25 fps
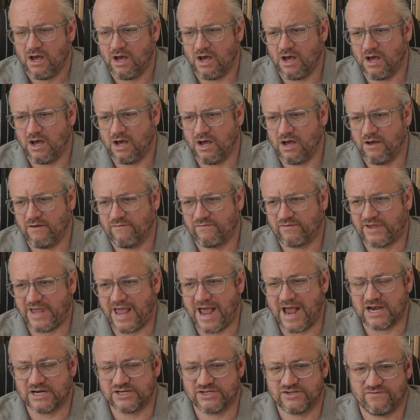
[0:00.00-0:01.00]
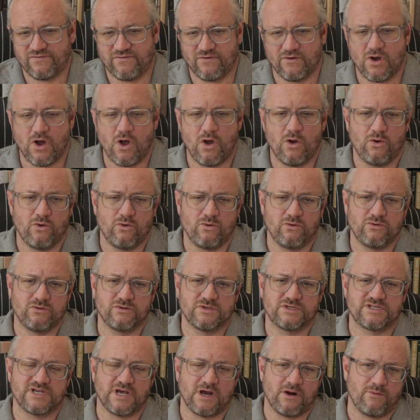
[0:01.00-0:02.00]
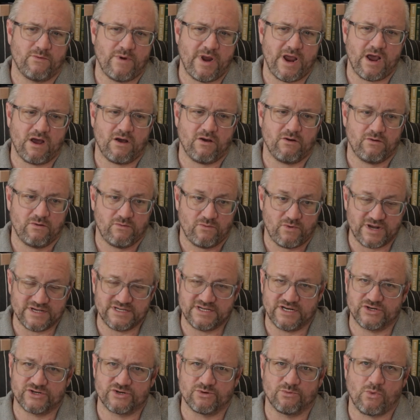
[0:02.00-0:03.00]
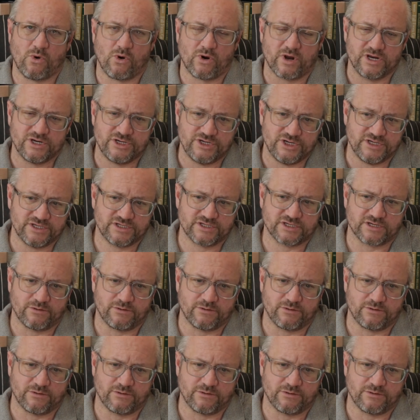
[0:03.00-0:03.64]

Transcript: of cash flows around residential mortgages,